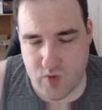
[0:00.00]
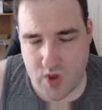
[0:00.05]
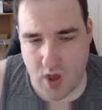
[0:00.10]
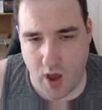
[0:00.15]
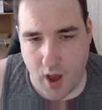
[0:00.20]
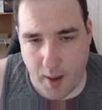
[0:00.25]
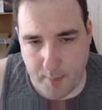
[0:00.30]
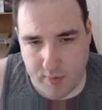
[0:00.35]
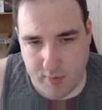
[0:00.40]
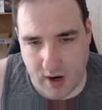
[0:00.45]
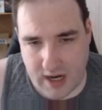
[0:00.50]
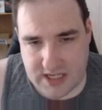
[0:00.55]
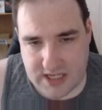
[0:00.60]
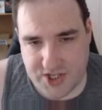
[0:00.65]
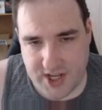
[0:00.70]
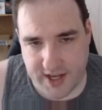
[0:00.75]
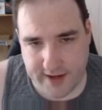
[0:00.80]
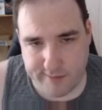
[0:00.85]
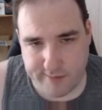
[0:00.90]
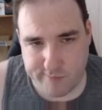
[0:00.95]

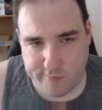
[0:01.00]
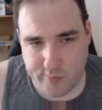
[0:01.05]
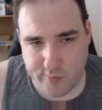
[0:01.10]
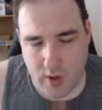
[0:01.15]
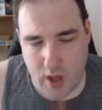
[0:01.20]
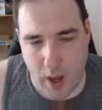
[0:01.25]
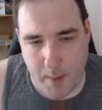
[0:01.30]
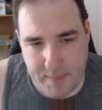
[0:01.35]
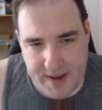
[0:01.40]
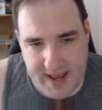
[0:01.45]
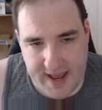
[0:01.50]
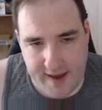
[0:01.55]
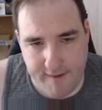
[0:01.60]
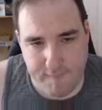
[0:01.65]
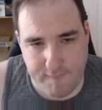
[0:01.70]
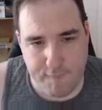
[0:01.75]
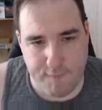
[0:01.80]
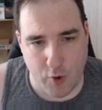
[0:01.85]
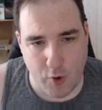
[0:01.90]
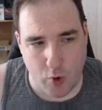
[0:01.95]
Uprising a bit
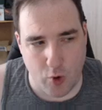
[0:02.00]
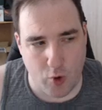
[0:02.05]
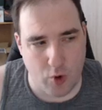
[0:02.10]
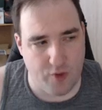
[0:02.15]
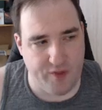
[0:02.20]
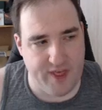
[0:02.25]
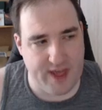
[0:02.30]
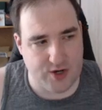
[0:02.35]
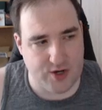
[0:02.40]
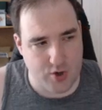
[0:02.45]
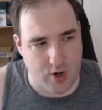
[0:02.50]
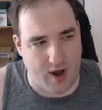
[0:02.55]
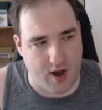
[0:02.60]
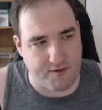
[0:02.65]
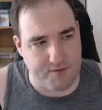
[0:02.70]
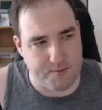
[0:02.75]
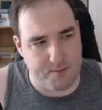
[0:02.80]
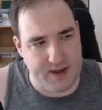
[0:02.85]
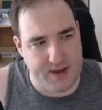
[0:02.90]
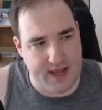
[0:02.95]
for their
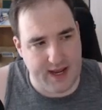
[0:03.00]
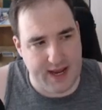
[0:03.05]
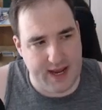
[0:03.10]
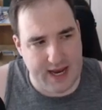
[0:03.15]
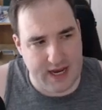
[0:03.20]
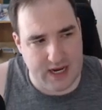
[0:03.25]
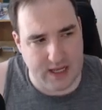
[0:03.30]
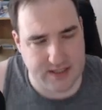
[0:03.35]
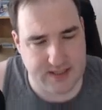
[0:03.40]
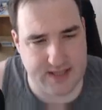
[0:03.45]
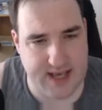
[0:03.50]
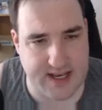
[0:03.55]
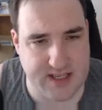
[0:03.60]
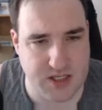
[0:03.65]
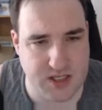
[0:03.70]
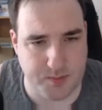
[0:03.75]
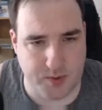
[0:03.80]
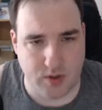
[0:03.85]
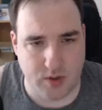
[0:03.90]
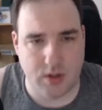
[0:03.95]
draft being
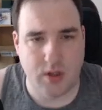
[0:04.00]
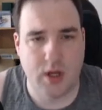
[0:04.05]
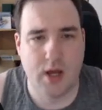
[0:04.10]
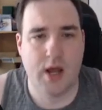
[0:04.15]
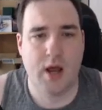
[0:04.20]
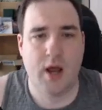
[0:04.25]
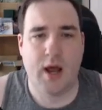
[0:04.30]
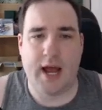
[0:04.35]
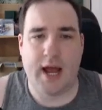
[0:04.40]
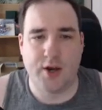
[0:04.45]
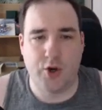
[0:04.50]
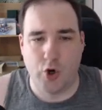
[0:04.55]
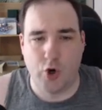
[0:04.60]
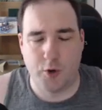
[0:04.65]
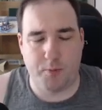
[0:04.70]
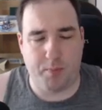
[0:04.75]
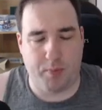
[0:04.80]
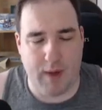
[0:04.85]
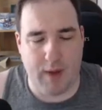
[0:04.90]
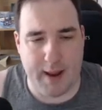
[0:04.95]
inaccessible and
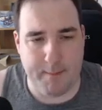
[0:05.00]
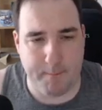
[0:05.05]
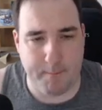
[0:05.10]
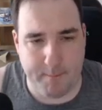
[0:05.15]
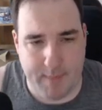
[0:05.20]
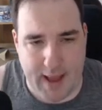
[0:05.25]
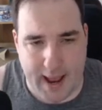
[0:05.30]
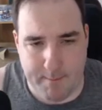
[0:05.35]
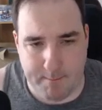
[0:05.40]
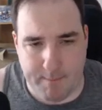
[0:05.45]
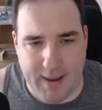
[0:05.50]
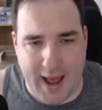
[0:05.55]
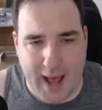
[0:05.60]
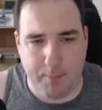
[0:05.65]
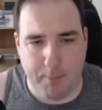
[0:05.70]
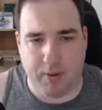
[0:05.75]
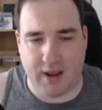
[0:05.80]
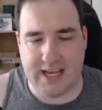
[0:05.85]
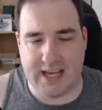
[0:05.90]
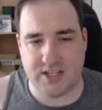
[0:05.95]
good and bad
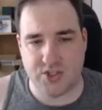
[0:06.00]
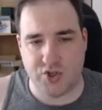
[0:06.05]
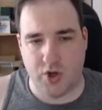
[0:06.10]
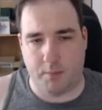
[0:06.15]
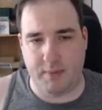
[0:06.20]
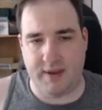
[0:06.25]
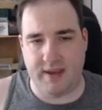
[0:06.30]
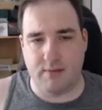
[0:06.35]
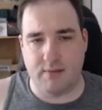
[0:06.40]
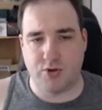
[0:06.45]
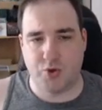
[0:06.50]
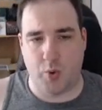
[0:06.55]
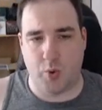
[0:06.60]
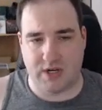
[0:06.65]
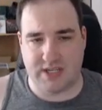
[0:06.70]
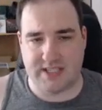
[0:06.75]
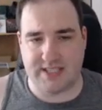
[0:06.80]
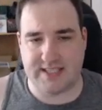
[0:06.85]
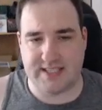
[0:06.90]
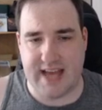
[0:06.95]
players not being able to
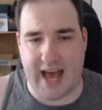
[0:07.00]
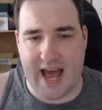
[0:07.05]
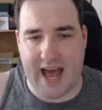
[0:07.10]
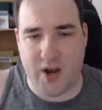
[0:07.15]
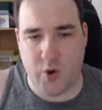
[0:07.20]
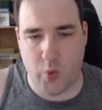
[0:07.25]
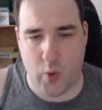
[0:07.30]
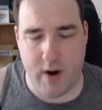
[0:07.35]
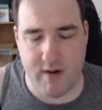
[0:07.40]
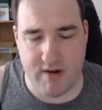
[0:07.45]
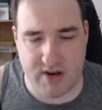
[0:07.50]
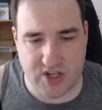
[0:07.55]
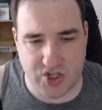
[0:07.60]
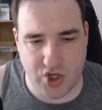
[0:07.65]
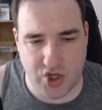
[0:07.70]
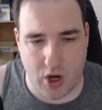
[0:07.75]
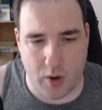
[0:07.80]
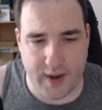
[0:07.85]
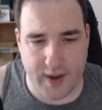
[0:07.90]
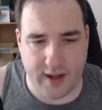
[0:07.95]
understand where it's
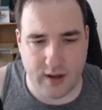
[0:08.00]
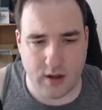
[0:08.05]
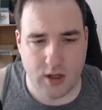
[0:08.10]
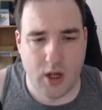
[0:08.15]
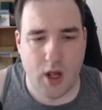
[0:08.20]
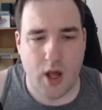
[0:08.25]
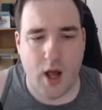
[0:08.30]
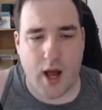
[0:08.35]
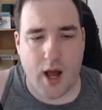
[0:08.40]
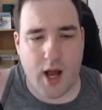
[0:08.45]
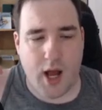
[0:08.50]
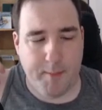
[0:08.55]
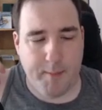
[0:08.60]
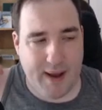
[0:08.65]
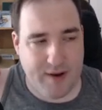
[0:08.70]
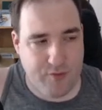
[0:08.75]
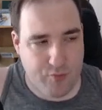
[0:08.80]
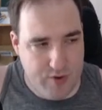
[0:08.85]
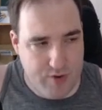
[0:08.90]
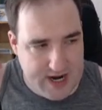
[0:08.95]
going
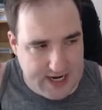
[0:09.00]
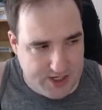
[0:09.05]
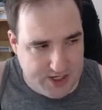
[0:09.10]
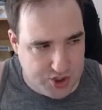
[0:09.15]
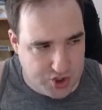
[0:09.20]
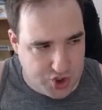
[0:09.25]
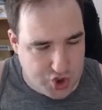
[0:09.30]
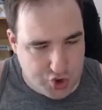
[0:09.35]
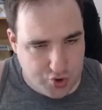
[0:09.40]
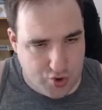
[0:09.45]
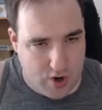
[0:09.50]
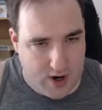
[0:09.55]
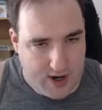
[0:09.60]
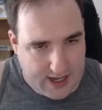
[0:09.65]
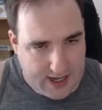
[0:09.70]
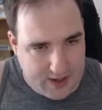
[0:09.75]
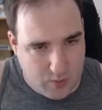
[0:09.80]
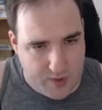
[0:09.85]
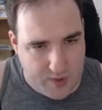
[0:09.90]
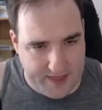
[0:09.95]
and really just
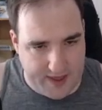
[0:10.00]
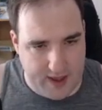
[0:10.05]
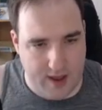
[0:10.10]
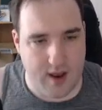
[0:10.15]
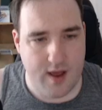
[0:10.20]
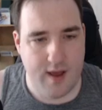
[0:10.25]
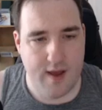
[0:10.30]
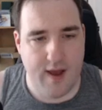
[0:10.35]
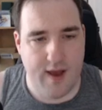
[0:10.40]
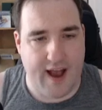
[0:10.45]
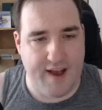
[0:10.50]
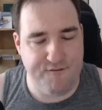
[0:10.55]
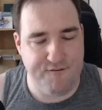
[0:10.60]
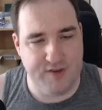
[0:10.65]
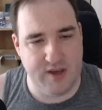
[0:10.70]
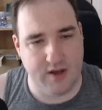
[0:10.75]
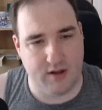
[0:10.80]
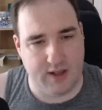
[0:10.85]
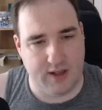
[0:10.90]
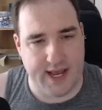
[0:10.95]
struggling with it, I
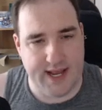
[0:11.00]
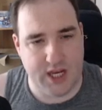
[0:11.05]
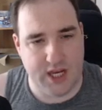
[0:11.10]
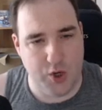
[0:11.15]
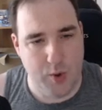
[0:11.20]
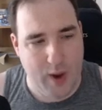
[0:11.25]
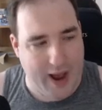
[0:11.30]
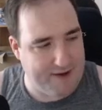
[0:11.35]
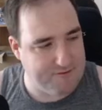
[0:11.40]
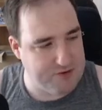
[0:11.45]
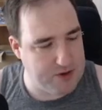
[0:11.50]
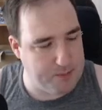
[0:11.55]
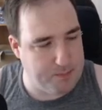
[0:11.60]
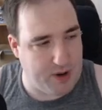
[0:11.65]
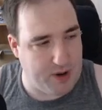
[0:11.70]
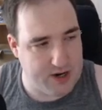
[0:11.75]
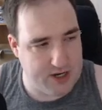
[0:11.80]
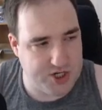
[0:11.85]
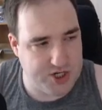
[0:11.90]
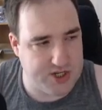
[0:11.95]
feel like you have to
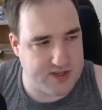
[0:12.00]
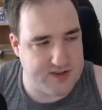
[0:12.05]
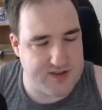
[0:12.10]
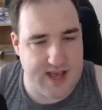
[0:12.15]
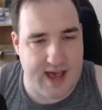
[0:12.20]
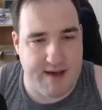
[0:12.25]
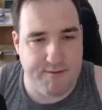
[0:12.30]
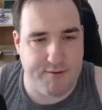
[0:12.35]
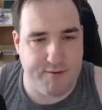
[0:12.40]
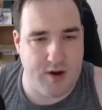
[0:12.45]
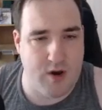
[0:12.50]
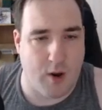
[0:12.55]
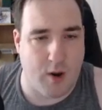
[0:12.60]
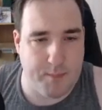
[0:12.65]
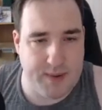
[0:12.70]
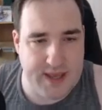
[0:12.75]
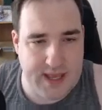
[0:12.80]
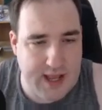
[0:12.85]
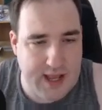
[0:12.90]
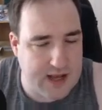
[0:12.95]
punish a set for not
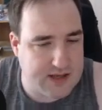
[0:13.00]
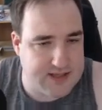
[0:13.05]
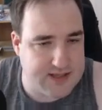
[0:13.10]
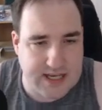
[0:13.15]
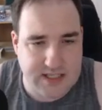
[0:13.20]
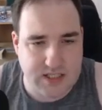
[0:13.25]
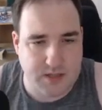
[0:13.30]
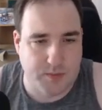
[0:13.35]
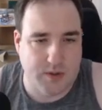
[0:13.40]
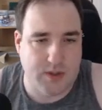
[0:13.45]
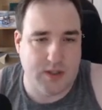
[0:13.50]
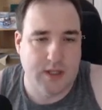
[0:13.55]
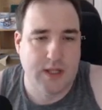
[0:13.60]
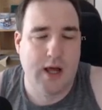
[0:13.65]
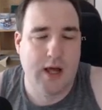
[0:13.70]
being accessible.